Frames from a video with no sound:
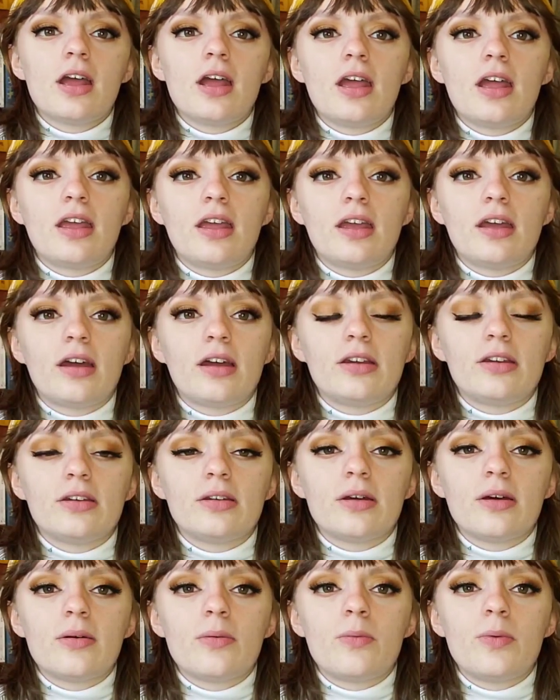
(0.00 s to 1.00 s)
And
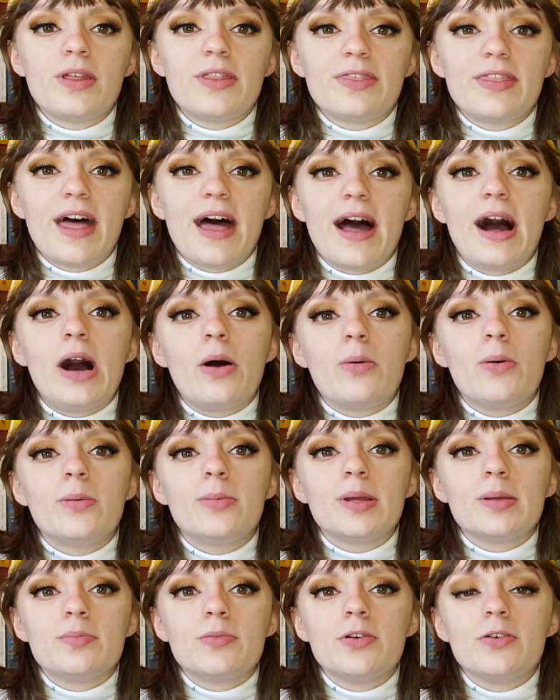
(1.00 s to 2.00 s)
with that, we'll
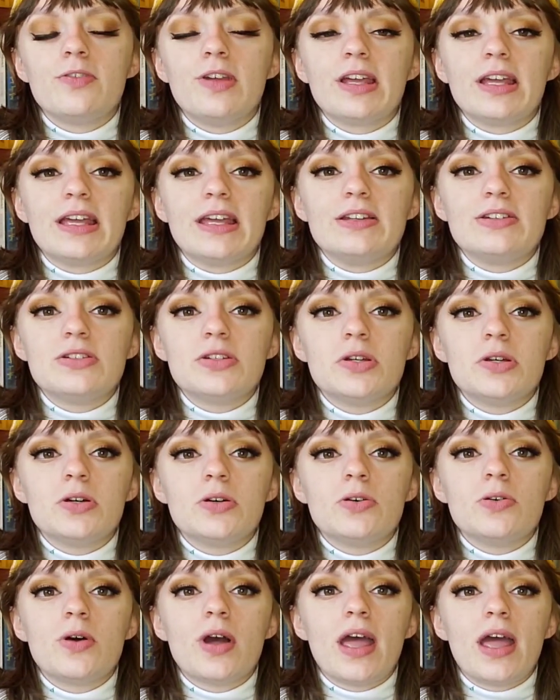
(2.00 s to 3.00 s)
be moving
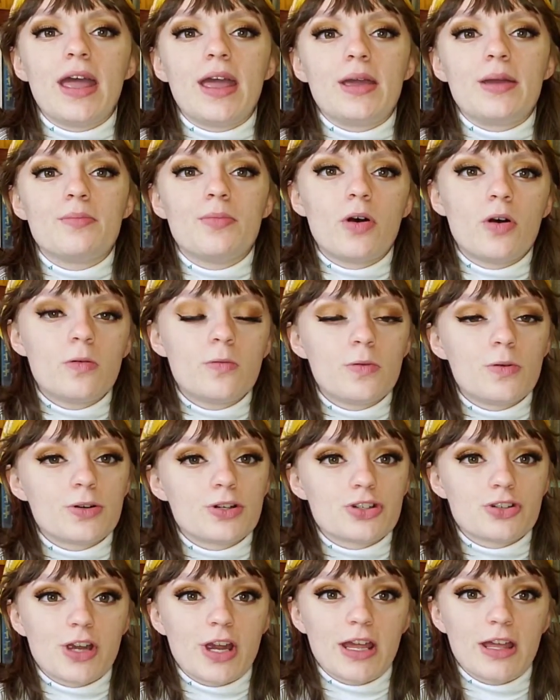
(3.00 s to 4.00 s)
into a mobile
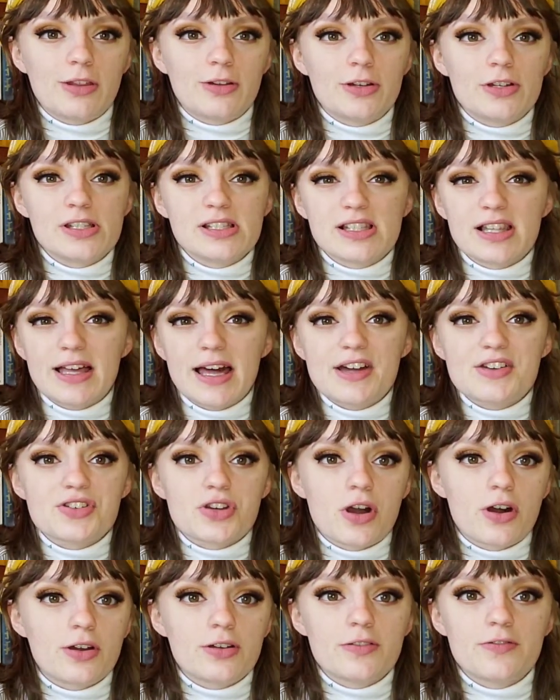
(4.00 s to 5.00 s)
trailer /
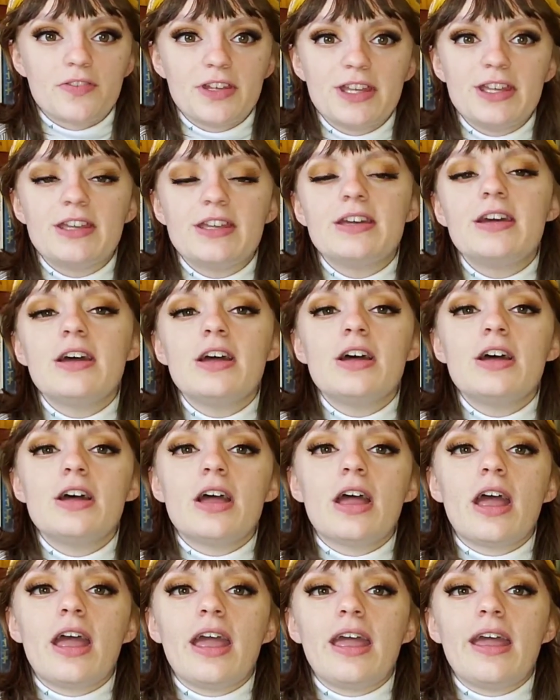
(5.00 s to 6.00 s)
RV.
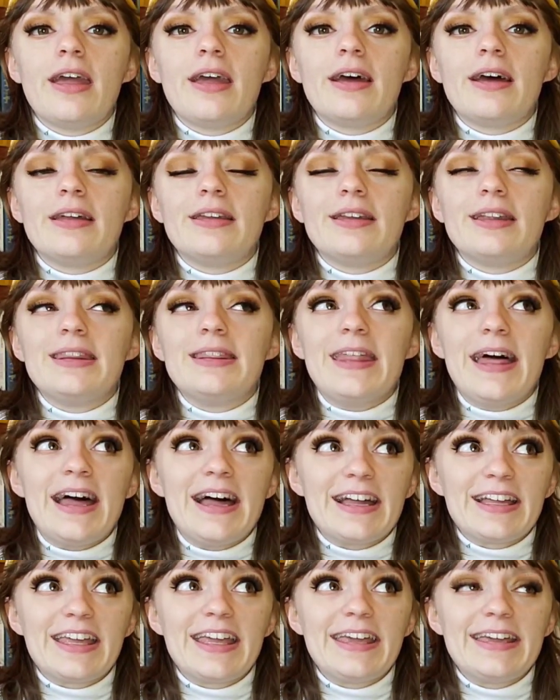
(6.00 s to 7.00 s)
And in
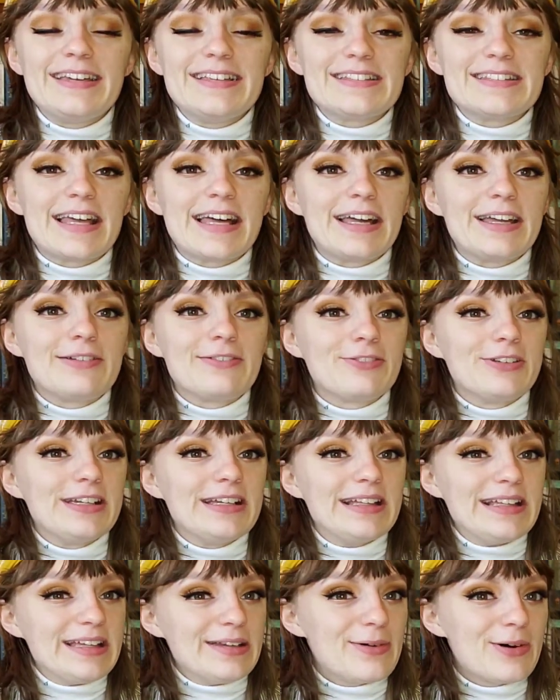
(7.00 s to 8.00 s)
that case, I
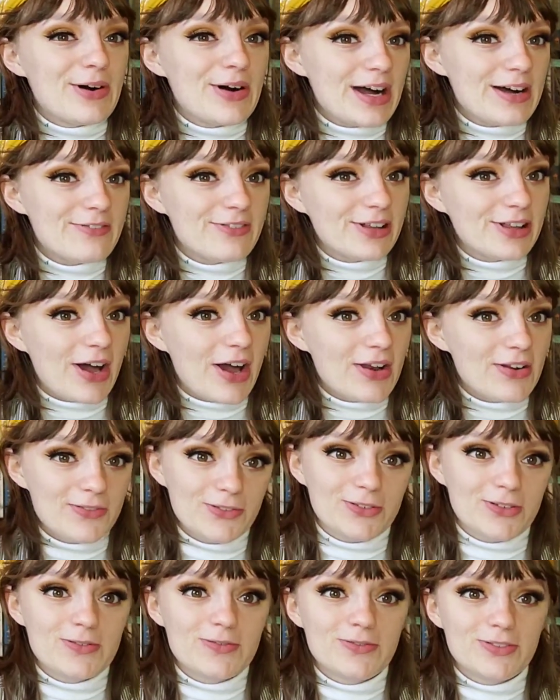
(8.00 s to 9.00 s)
really won't have a lot of
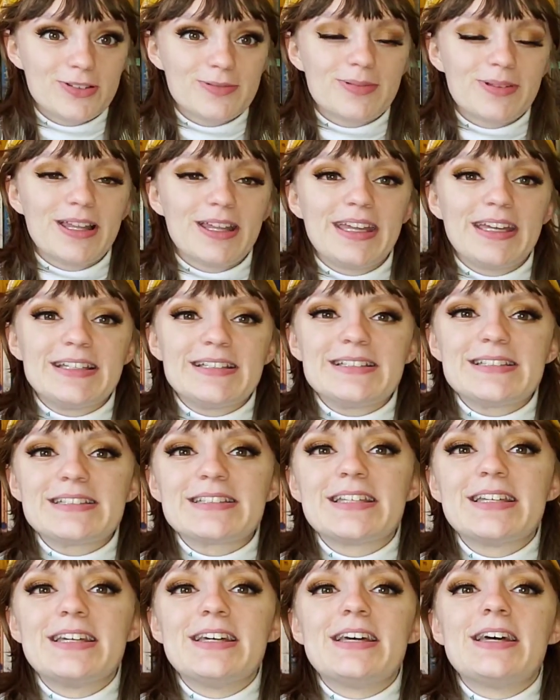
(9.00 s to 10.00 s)
room for plants.